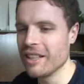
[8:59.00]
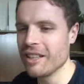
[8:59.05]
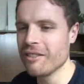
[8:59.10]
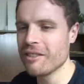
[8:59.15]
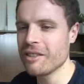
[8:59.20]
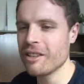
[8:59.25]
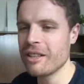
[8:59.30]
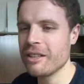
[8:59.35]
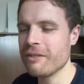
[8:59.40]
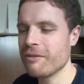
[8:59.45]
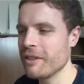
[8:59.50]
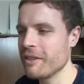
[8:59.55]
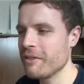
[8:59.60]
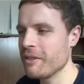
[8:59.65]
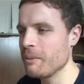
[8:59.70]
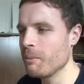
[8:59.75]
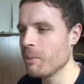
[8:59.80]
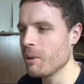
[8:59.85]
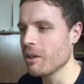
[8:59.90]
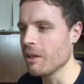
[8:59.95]
and it was only
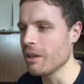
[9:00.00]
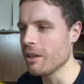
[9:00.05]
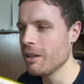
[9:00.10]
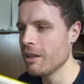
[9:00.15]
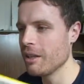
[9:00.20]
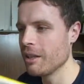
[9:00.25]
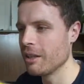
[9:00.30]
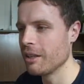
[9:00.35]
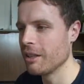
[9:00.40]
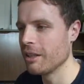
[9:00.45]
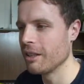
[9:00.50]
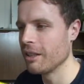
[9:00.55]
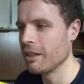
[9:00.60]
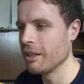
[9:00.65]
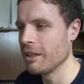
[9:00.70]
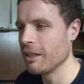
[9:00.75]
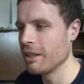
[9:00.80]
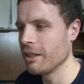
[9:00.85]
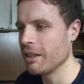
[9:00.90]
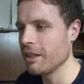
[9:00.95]
50p.
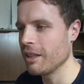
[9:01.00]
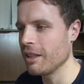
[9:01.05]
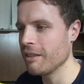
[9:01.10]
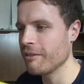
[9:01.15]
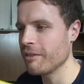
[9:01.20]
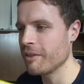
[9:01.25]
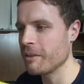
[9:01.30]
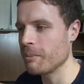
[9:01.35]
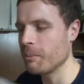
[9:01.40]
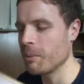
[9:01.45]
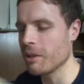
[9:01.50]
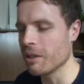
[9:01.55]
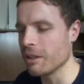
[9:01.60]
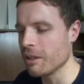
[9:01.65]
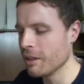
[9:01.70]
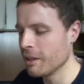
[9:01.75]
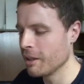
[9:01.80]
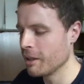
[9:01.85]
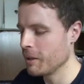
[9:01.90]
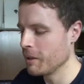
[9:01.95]
Only
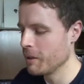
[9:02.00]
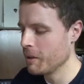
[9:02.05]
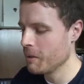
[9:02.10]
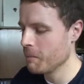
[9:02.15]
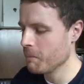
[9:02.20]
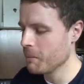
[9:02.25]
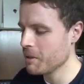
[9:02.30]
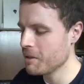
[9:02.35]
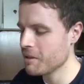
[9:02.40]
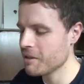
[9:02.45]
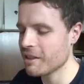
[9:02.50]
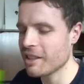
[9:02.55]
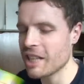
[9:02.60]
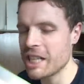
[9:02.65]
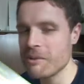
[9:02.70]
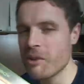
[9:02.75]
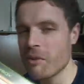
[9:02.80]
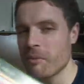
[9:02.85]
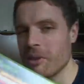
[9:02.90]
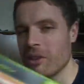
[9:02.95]
50p. This is a
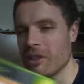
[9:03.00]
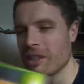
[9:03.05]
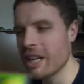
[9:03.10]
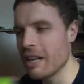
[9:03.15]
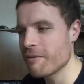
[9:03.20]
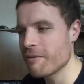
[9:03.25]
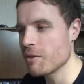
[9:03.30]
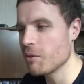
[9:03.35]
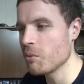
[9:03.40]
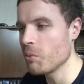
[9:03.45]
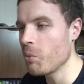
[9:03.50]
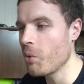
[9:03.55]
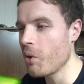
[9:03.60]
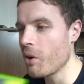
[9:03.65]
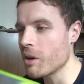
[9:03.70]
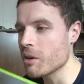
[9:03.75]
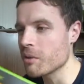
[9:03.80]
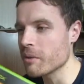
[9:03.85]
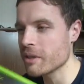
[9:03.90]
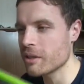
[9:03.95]
game I've been at for a
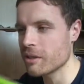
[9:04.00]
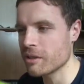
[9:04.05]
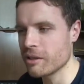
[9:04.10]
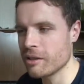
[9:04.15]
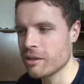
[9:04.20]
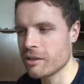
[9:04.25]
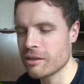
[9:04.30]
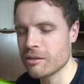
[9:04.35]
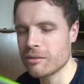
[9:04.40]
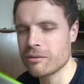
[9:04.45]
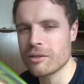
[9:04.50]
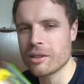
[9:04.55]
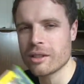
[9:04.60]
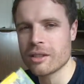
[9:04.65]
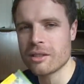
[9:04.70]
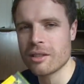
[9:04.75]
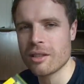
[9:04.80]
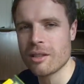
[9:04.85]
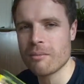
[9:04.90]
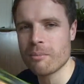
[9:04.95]
while. It's sort of
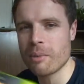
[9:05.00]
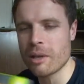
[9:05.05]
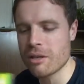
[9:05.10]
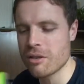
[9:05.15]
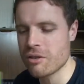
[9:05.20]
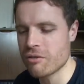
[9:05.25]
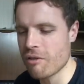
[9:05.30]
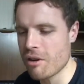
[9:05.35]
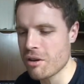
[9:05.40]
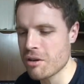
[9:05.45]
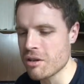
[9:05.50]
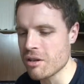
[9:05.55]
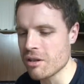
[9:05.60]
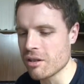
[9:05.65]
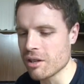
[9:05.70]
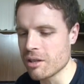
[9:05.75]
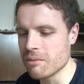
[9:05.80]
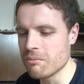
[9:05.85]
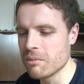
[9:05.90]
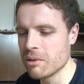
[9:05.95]
like a turn-based strategy
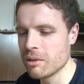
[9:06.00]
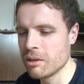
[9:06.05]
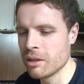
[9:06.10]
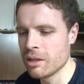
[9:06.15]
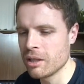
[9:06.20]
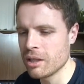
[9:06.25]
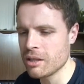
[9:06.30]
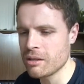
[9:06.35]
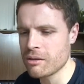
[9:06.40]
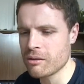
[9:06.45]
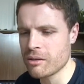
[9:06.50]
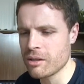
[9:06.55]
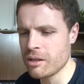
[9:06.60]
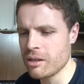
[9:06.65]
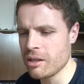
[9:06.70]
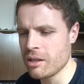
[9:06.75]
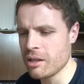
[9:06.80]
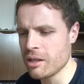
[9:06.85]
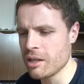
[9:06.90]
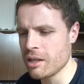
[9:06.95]
game. It's like
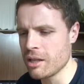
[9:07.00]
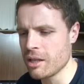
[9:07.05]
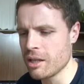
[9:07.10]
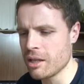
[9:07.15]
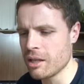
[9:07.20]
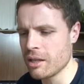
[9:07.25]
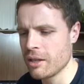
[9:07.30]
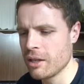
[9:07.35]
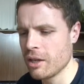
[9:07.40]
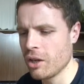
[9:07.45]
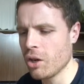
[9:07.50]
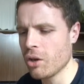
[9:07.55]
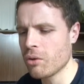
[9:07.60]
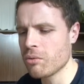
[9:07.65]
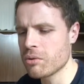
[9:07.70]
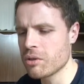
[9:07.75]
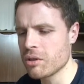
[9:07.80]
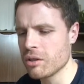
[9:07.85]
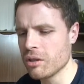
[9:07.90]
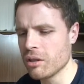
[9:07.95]
a
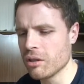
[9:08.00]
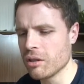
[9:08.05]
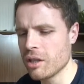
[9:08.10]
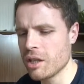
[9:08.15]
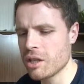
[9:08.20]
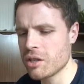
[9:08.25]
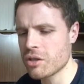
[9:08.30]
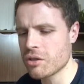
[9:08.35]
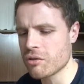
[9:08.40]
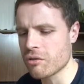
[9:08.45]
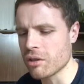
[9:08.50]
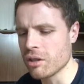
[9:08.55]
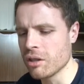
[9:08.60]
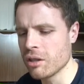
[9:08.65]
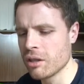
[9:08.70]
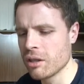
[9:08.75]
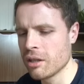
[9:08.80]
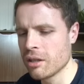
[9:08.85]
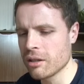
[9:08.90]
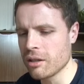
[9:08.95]
alternate history
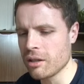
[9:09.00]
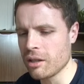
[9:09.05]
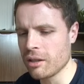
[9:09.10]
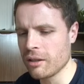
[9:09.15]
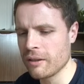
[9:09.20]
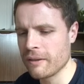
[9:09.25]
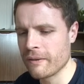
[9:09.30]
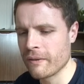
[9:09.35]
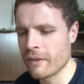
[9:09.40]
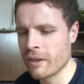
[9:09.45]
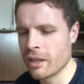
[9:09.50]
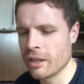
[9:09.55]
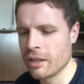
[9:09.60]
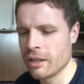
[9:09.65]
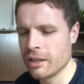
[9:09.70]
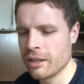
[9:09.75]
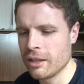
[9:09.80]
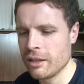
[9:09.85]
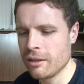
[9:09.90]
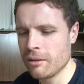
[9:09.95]
thing,
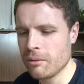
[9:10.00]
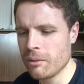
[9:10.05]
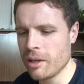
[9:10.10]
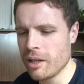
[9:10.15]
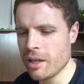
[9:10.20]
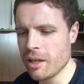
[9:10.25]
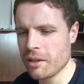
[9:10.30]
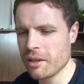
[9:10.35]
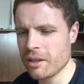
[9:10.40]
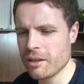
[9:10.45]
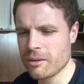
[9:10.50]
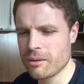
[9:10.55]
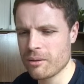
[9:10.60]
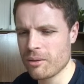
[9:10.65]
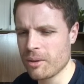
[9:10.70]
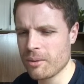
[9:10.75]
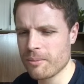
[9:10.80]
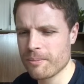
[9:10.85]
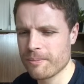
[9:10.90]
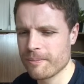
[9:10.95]
where I think it's
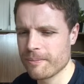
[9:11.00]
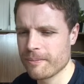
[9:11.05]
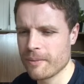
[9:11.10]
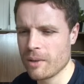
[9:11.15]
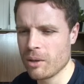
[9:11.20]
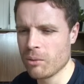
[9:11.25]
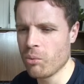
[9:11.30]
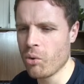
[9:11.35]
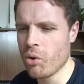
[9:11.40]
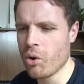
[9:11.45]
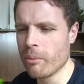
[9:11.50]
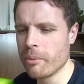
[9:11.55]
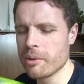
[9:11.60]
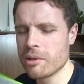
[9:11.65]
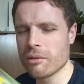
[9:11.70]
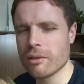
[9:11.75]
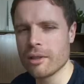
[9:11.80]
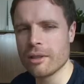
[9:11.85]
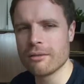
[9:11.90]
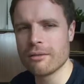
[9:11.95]
like a war
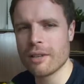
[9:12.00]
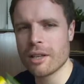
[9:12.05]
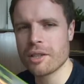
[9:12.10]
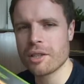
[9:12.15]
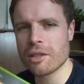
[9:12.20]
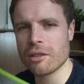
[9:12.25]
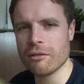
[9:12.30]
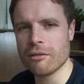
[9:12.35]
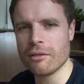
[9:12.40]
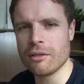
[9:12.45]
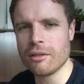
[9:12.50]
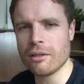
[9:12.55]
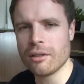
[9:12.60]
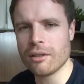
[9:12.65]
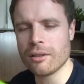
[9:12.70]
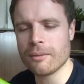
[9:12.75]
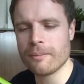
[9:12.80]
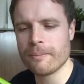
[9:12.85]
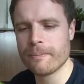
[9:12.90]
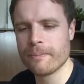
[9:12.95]
between Russia and
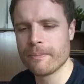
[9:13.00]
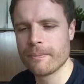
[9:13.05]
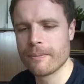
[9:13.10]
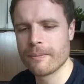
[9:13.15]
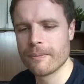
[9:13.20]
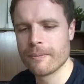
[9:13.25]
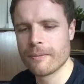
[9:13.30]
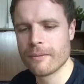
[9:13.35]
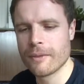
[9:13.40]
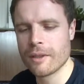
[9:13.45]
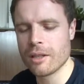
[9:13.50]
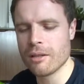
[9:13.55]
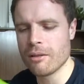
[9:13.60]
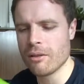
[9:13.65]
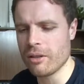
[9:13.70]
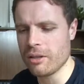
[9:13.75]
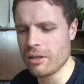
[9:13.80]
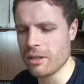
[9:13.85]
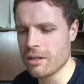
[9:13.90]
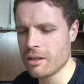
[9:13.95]
the
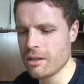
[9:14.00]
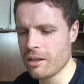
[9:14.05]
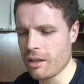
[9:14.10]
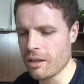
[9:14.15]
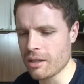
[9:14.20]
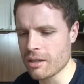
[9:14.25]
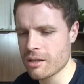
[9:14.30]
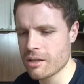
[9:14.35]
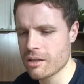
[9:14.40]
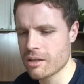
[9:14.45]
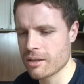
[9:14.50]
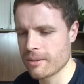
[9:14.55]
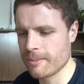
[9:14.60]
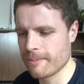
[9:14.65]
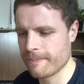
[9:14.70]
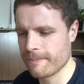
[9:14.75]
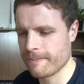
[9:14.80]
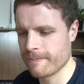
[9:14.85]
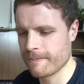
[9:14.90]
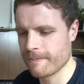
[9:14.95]
United
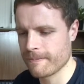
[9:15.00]
States.